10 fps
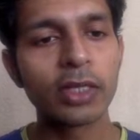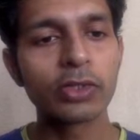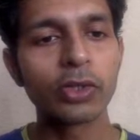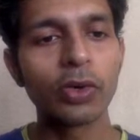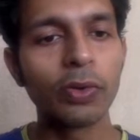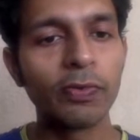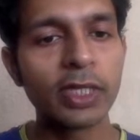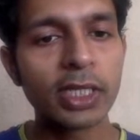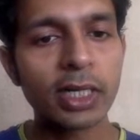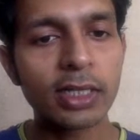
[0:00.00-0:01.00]
so
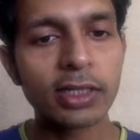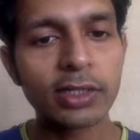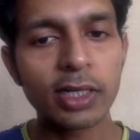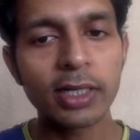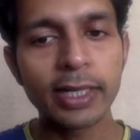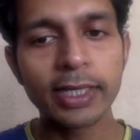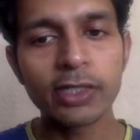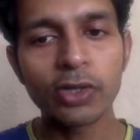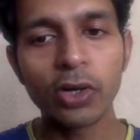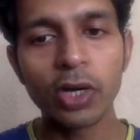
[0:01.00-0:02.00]
when the constructor
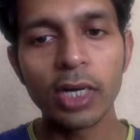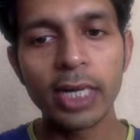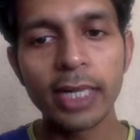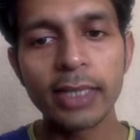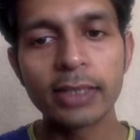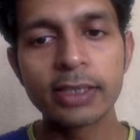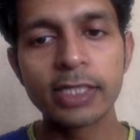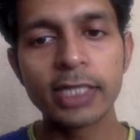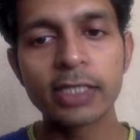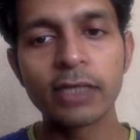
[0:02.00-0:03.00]
gets called and it
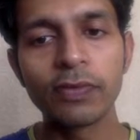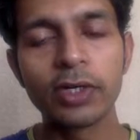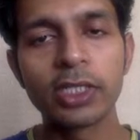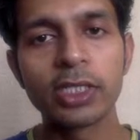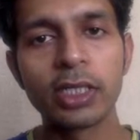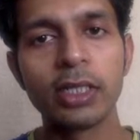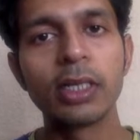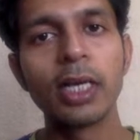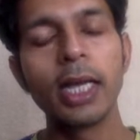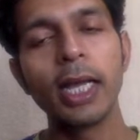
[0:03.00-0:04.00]
checks the version
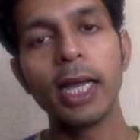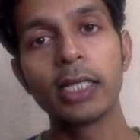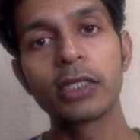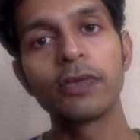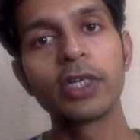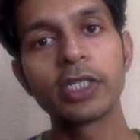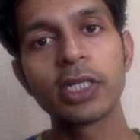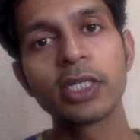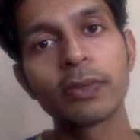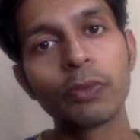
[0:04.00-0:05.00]
and the
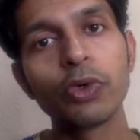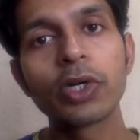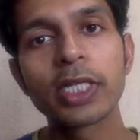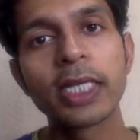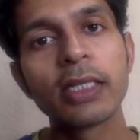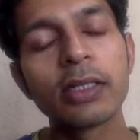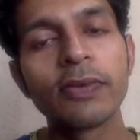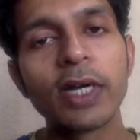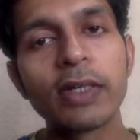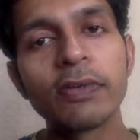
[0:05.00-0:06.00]
version is more than the
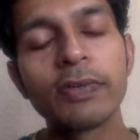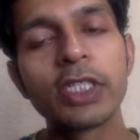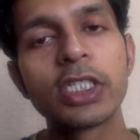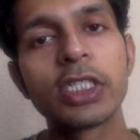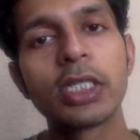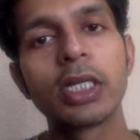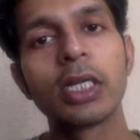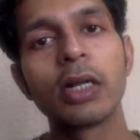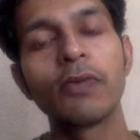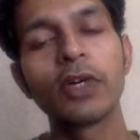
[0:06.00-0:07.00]
one which
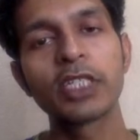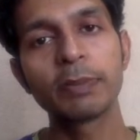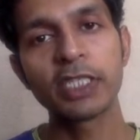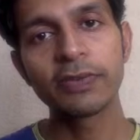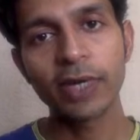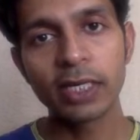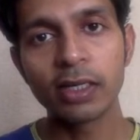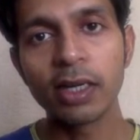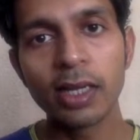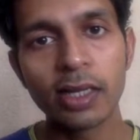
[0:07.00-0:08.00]
was specified
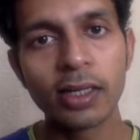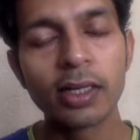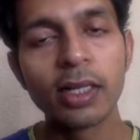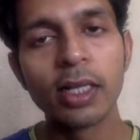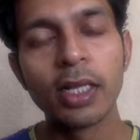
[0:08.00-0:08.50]
earlier